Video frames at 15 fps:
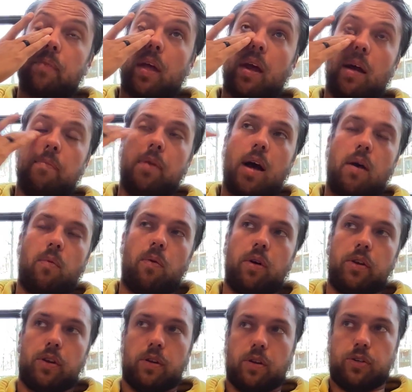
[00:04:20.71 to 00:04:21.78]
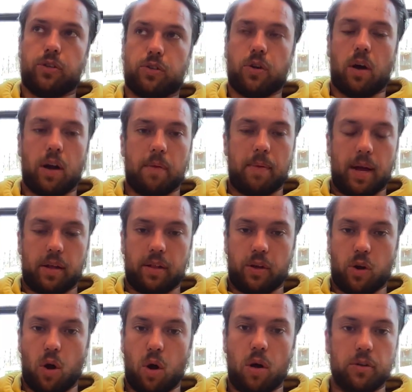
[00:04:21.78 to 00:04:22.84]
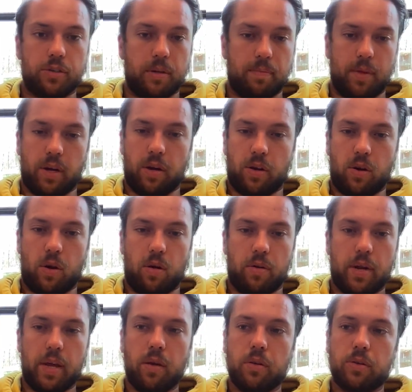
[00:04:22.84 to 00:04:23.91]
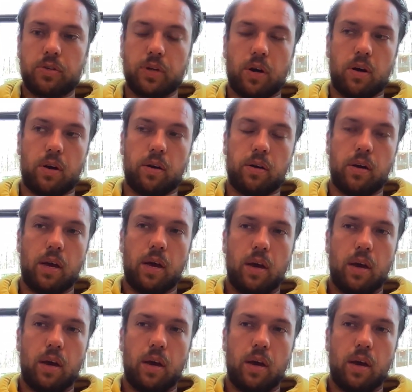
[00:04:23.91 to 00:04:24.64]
And I'm not one to just automatically call something a cult. Hillsong